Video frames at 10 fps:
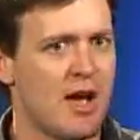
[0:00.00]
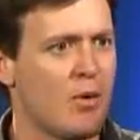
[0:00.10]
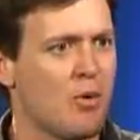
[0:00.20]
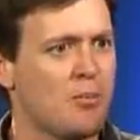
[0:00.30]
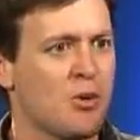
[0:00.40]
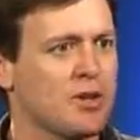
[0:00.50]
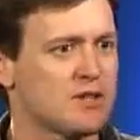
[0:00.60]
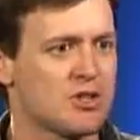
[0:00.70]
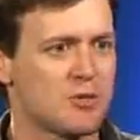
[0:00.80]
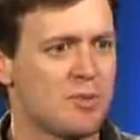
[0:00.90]
At what point
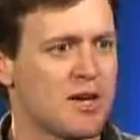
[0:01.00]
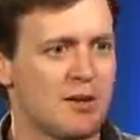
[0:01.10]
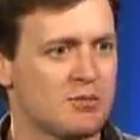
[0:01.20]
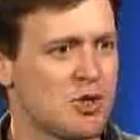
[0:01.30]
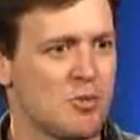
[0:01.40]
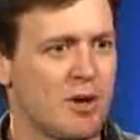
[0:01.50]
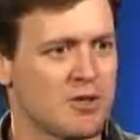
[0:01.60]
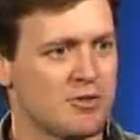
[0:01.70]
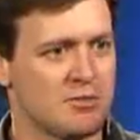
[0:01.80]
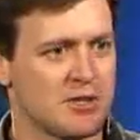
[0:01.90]
does it just become too
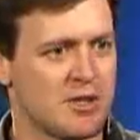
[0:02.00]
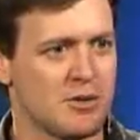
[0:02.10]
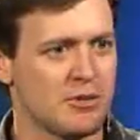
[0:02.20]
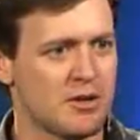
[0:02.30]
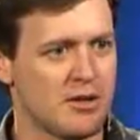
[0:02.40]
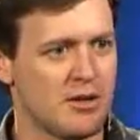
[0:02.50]
much for them to deal with?